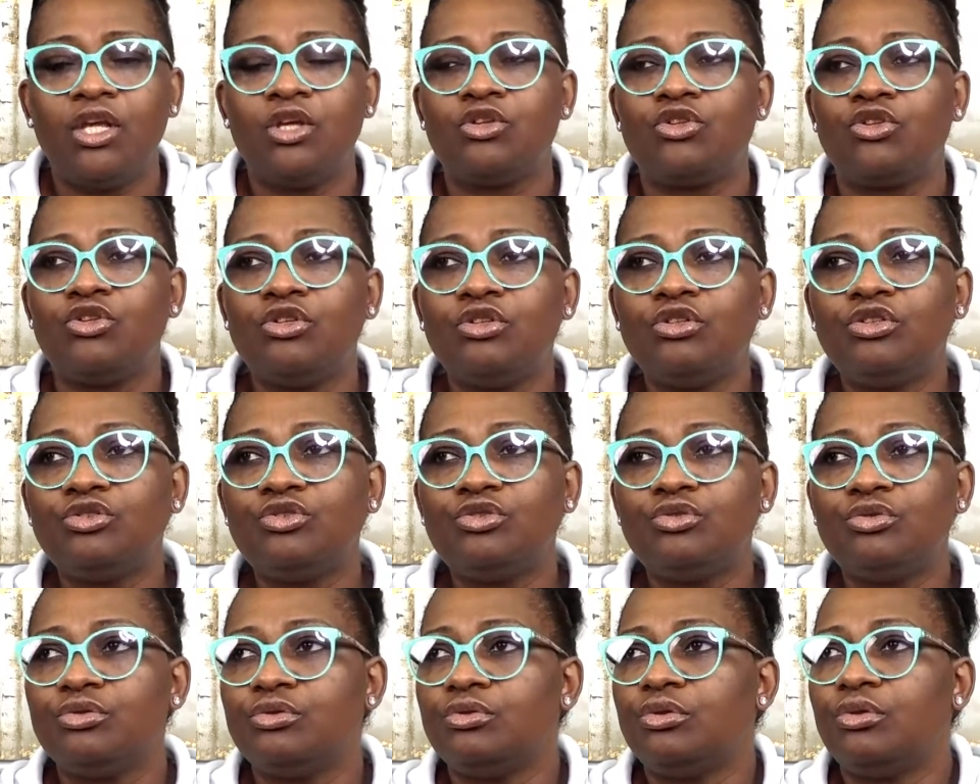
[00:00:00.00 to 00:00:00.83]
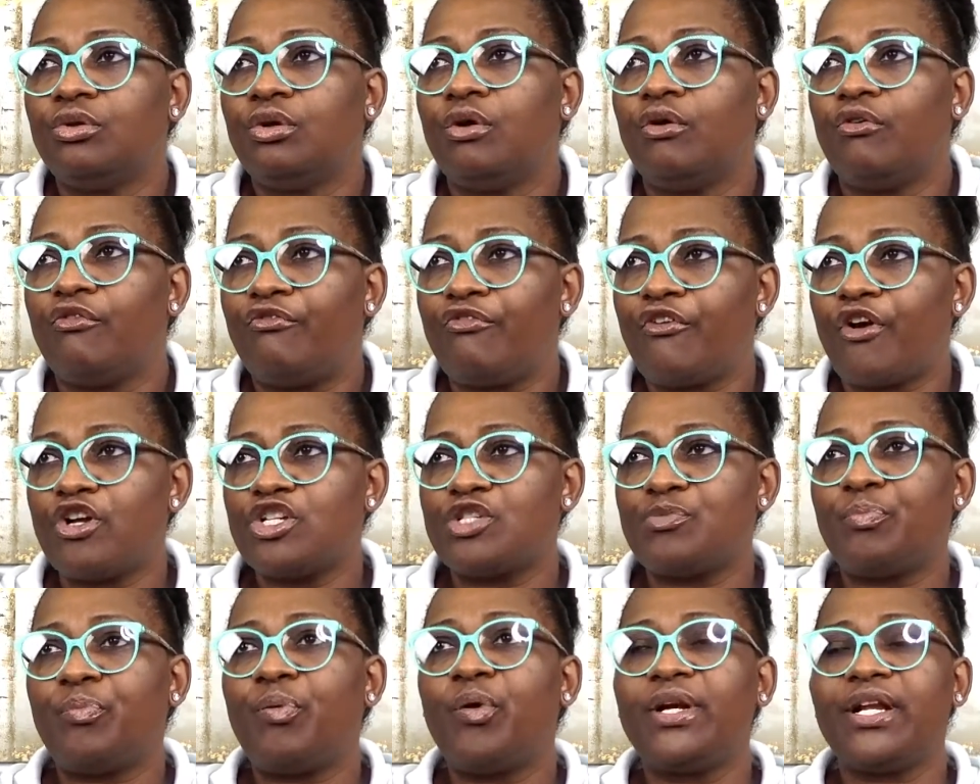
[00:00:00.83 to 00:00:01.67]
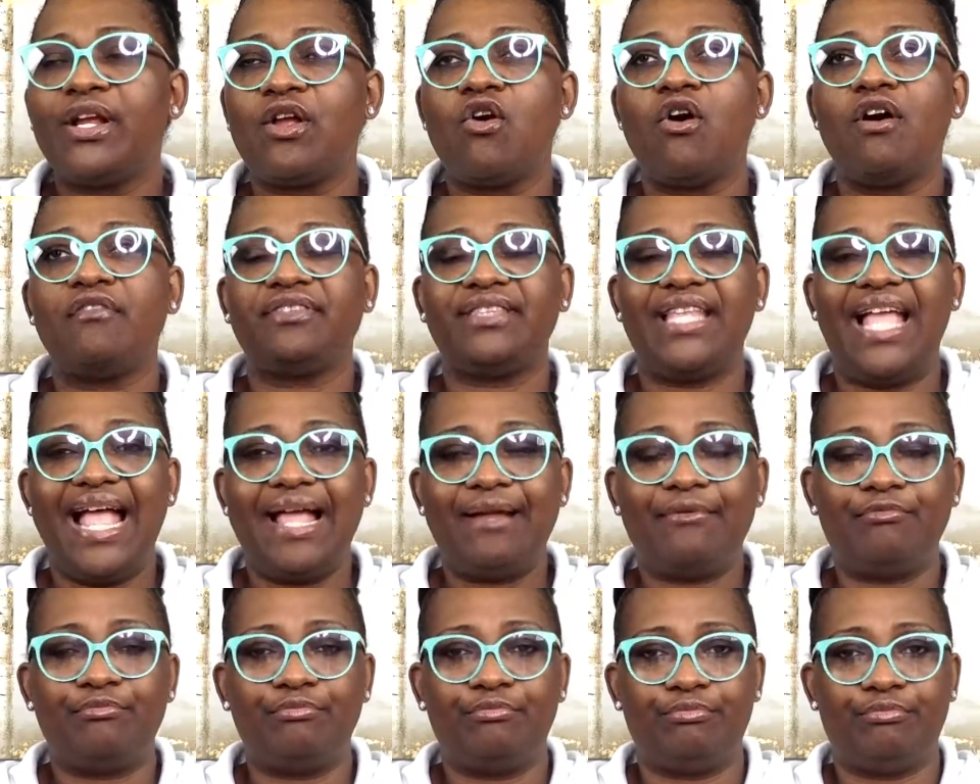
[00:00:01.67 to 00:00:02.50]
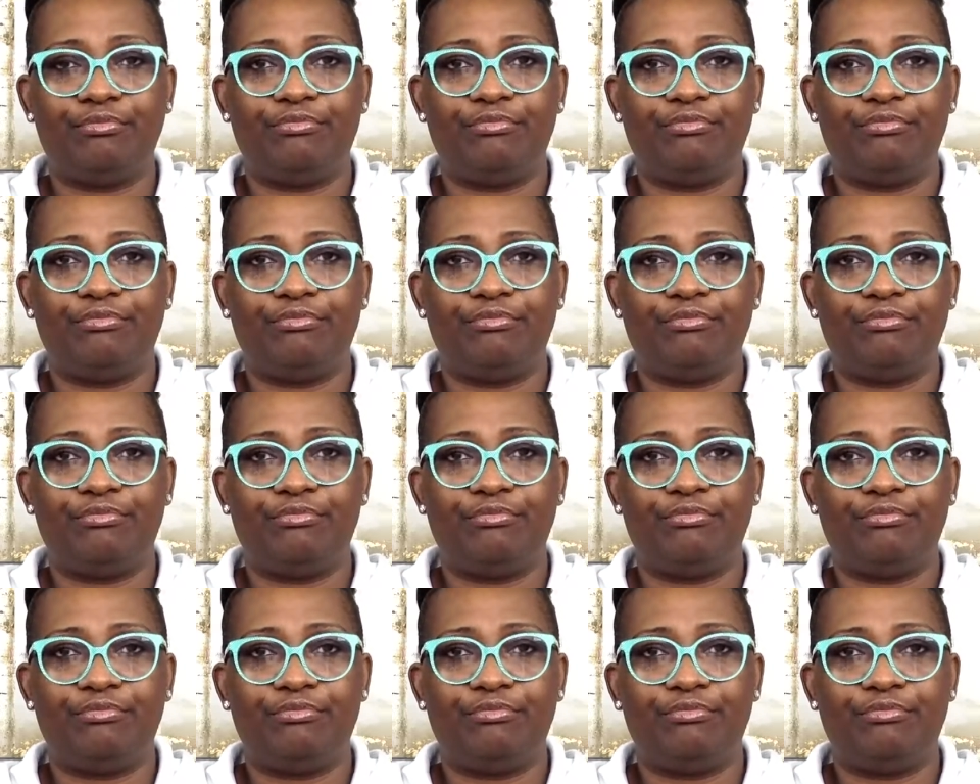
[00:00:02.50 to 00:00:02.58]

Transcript: You first putting off that